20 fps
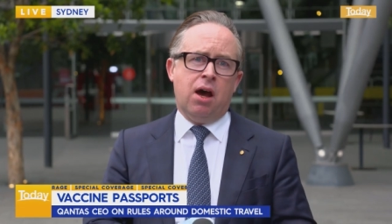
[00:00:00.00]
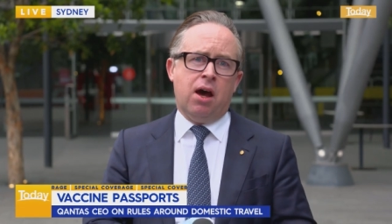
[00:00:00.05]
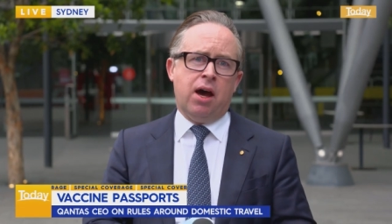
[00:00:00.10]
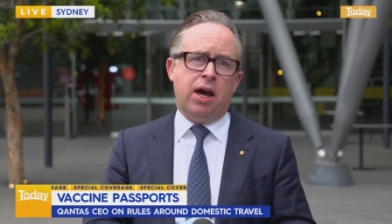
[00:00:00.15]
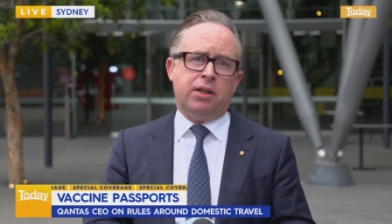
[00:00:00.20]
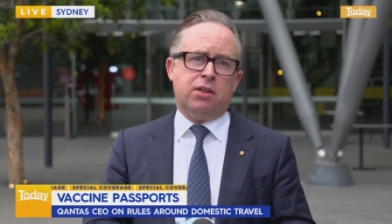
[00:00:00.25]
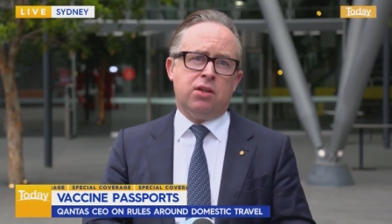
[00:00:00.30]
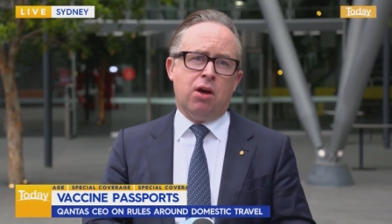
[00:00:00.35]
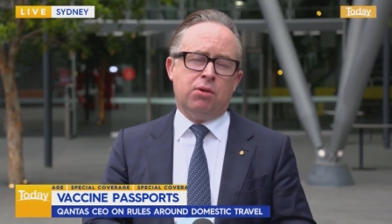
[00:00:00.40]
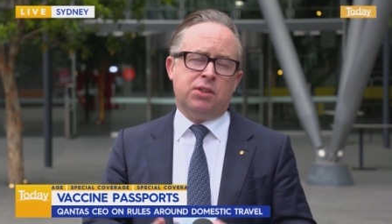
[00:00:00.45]

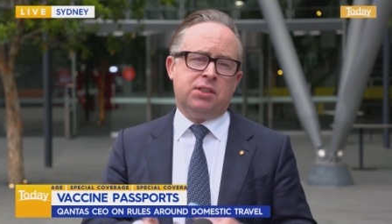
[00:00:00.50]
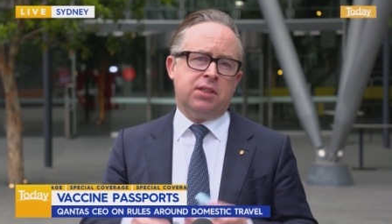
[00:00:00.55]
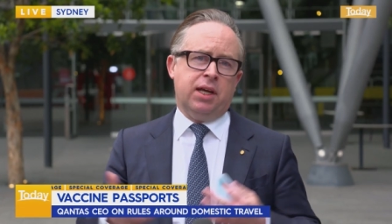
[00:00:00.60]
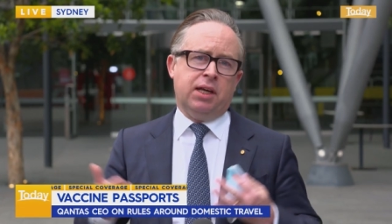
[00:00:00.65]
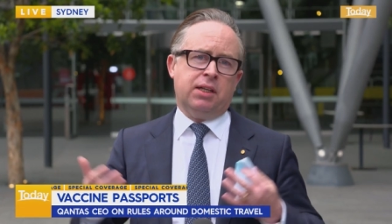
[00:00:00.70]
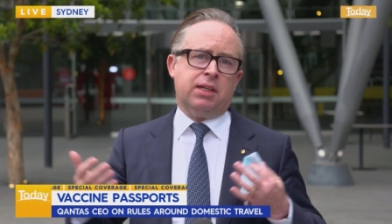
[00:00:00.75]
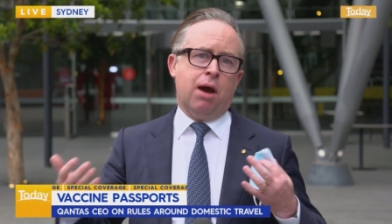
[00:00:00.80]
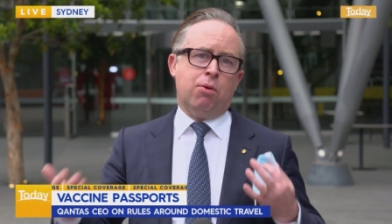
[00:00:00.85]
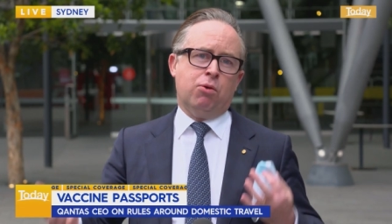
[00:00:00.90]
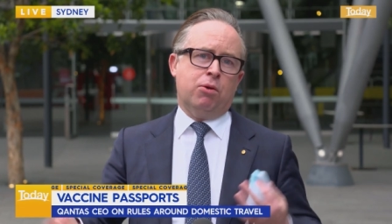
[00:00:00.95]
I don't
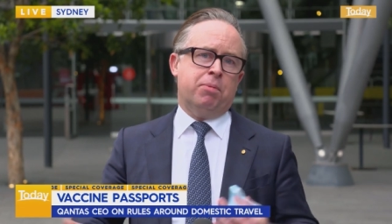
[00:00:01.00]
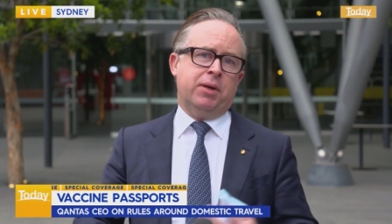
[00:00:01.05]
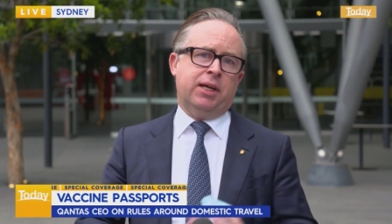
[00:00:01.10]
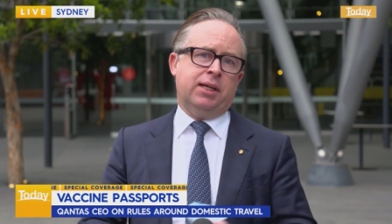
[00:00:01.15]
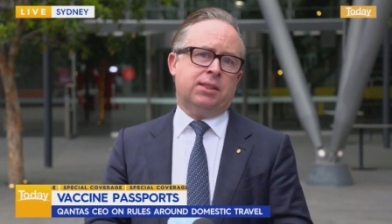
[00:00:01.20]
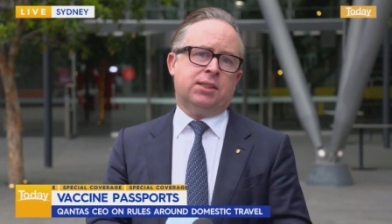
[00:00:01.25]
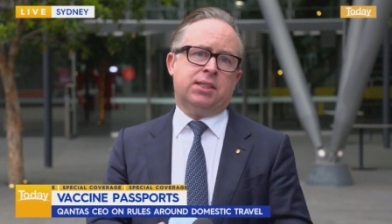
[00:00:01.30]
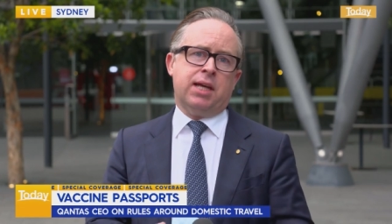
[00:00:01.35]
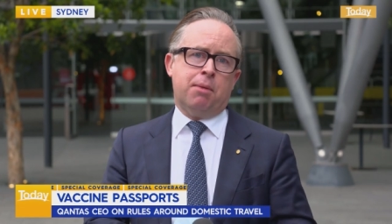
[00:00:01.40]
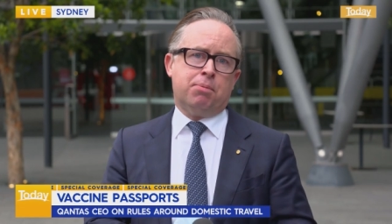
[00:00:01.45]
think that would be
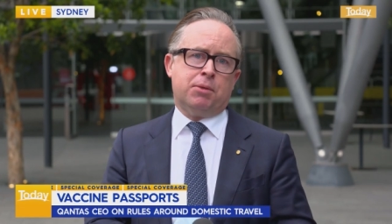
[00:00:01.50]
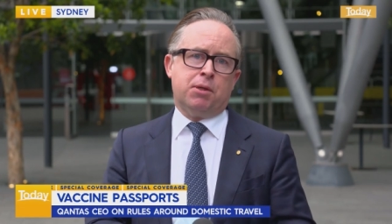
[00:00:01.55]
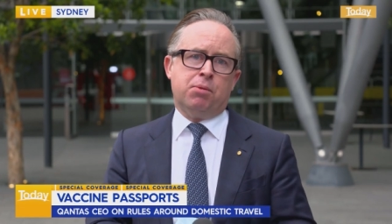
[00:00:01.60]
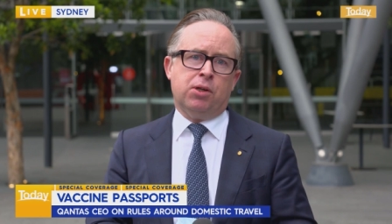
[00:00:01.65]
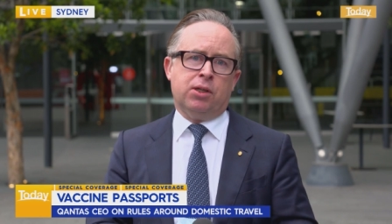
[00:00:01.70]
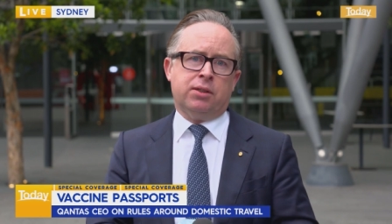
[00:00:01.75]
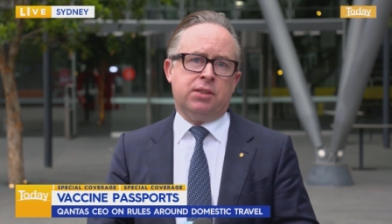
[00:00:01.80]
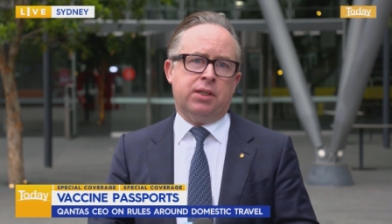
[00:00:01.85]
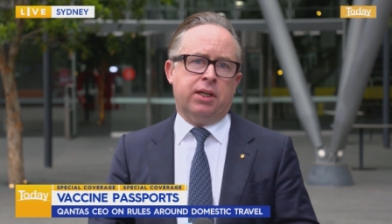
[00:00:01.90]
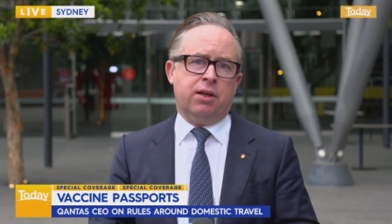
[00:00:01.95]

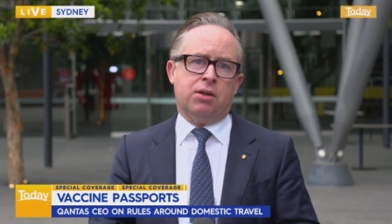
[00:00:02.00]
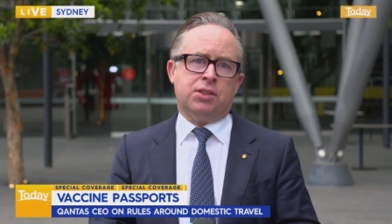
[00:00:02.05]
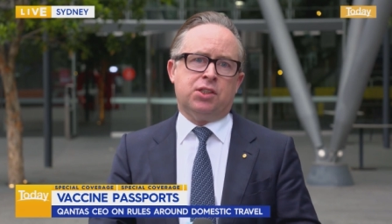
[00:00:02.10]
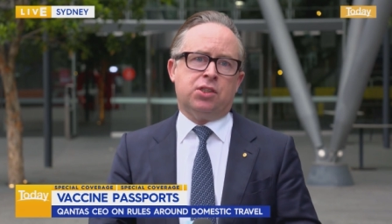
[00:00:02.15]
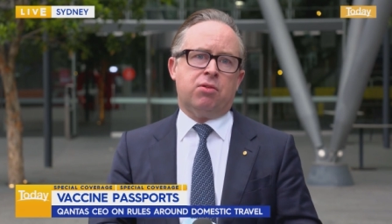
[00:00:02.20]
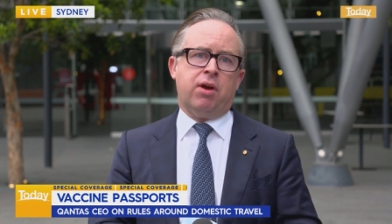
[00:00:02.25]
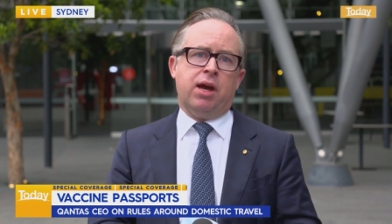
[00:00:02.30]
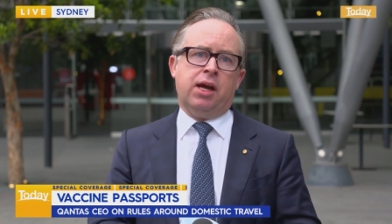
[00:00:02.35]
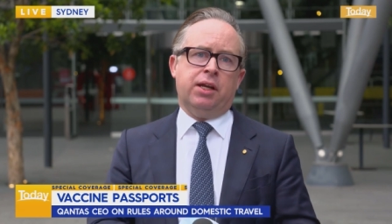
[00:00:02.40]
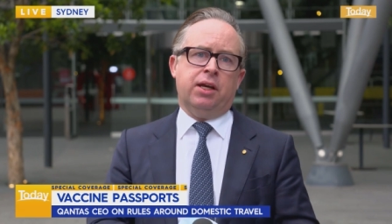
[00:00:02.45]
acceptable to the
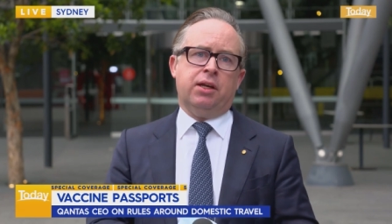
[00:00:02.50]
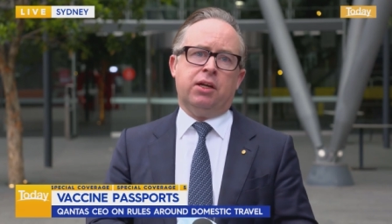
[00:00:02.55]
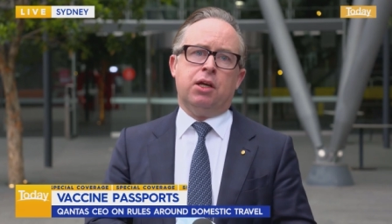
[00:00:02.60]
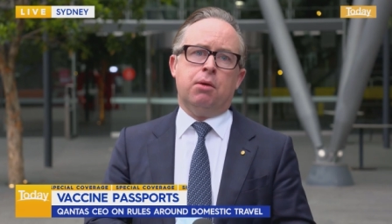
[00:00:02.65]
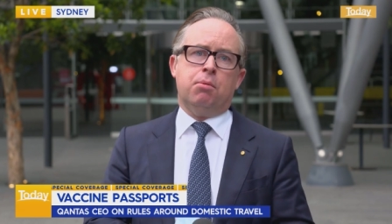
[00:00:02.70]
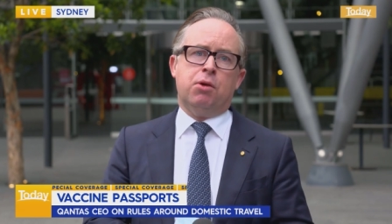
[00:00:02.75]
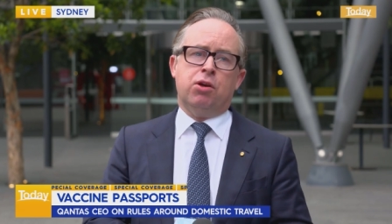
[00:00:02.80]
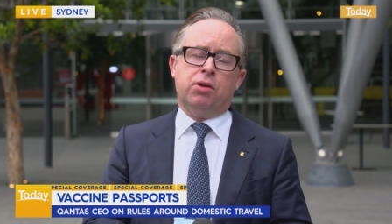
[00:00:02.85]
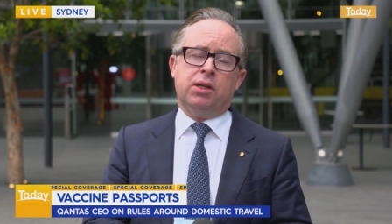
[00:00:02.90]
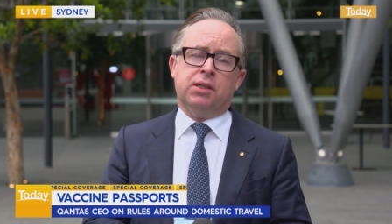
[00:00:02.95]
Australian
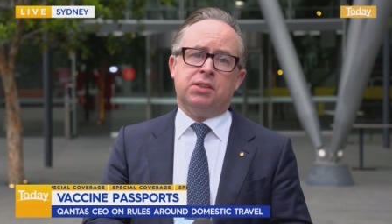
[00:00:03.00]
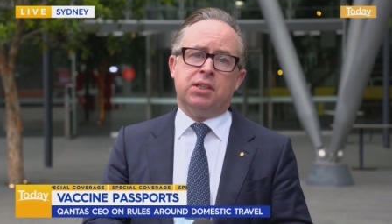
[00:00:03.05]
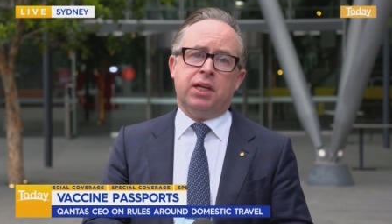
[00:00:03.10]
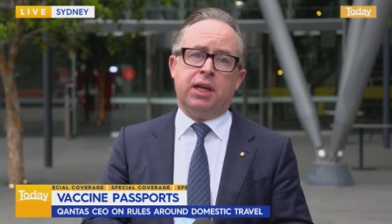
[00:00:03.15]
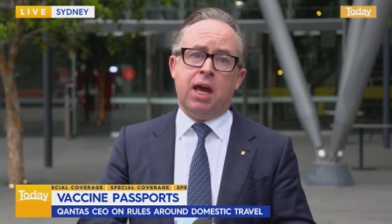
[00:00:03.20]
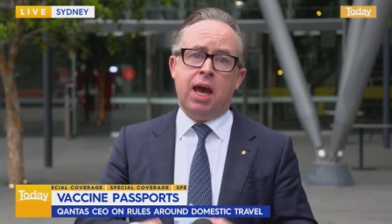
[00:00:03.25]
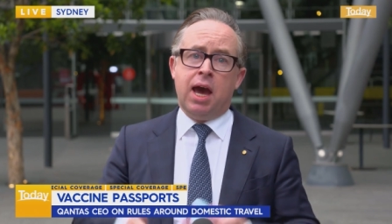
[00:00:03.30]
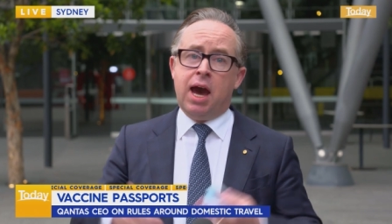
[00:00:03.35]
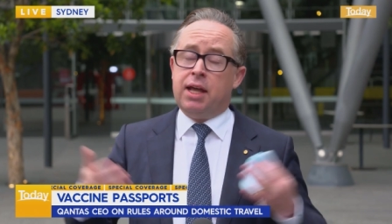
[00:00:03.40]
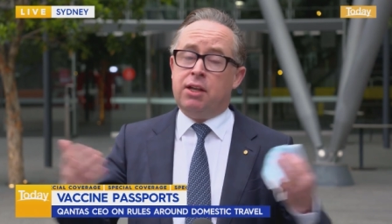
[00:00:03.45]
community.
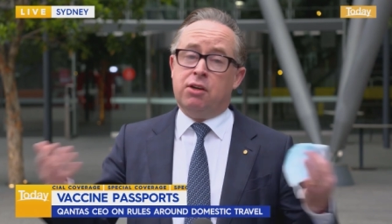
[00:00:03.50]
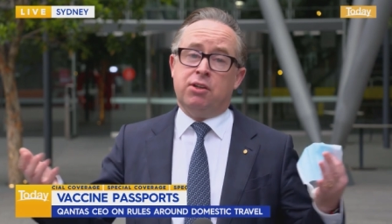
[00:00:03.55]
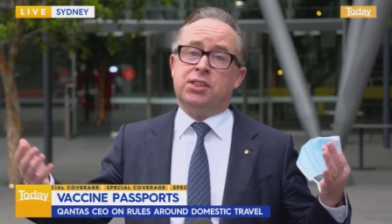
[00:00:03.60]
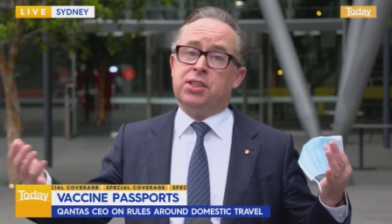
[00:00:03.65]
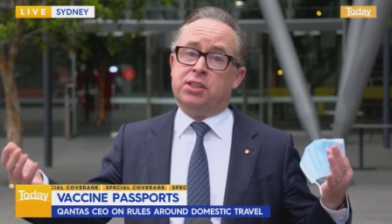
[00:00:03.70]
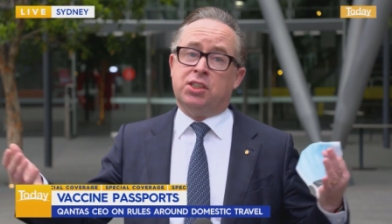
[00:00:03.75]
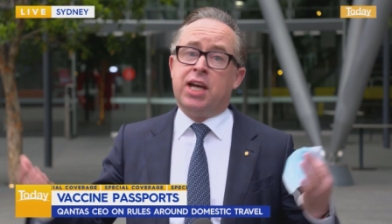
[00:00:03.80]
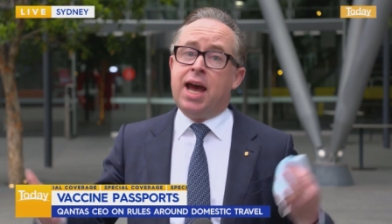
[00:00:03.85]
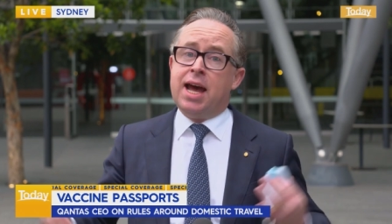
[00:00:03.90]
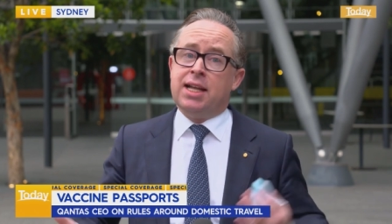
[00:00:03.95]
And there is
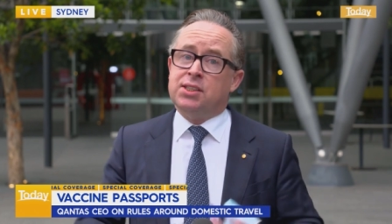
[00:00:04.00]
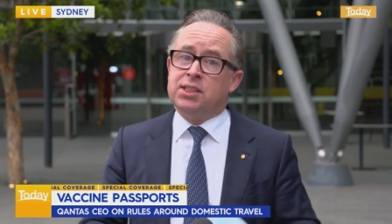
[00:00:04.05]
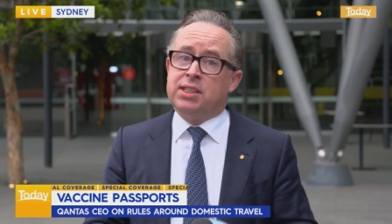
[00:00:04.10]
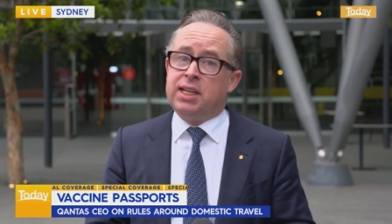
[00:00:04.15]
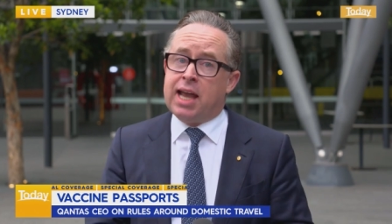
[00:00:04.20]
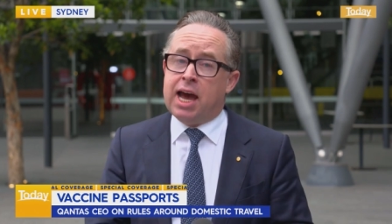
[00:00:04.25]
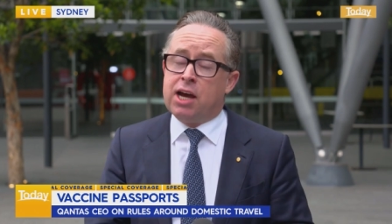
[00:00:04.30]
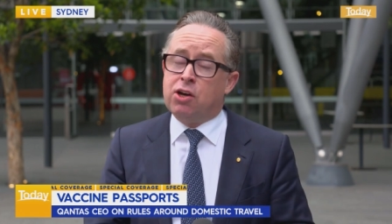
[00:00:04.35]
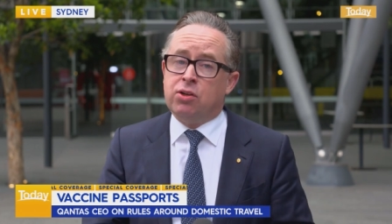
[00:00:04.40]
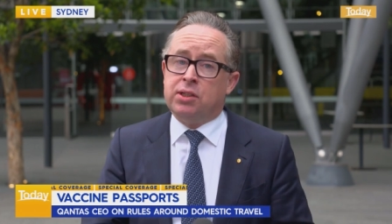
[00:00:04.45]
a chance
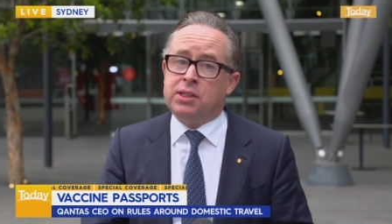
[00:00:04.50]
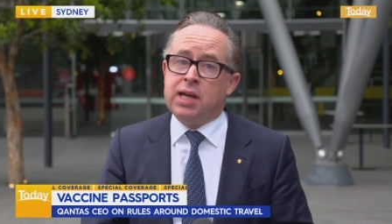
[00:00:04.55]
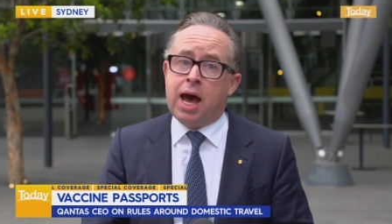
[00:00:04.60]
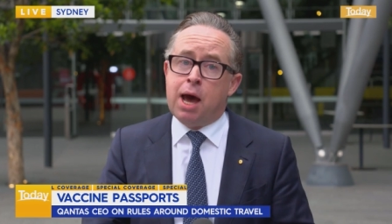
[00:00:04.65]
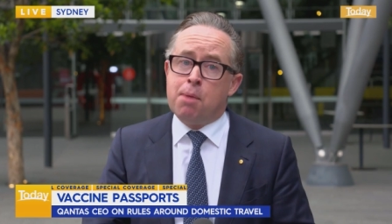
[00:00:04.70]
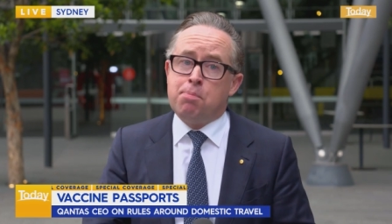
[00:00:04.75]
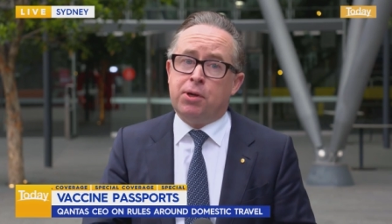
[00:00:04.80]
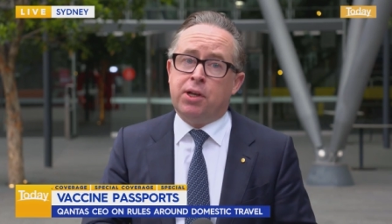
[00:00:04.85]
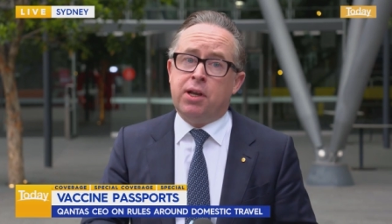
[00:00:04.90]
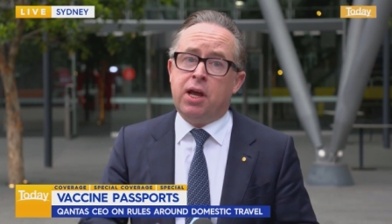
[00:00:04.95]
that could
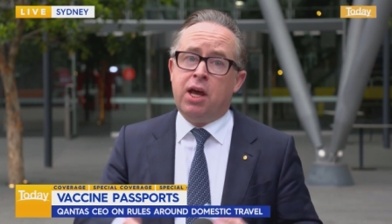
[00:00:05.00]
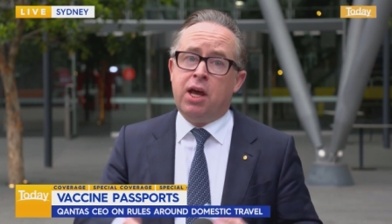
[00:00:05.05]
happen